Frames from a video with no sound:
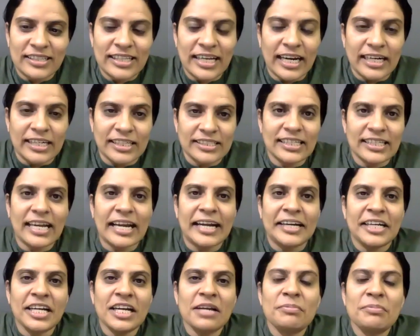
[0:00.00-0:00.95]
that is the
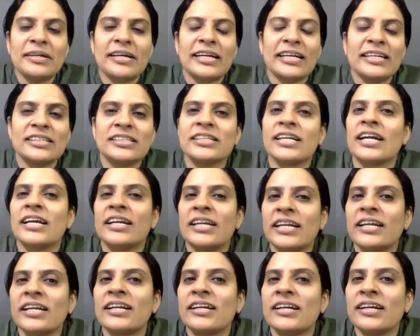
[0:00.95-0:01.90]
idea behind
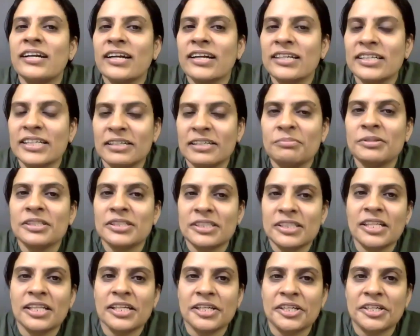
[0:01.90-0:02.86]
starting
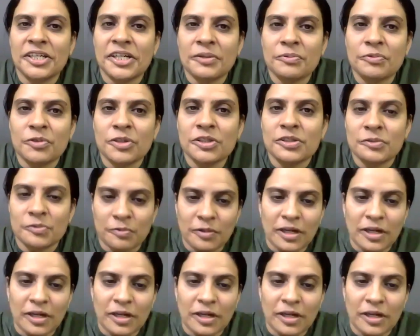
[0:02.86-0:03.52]
EBC learning, was one,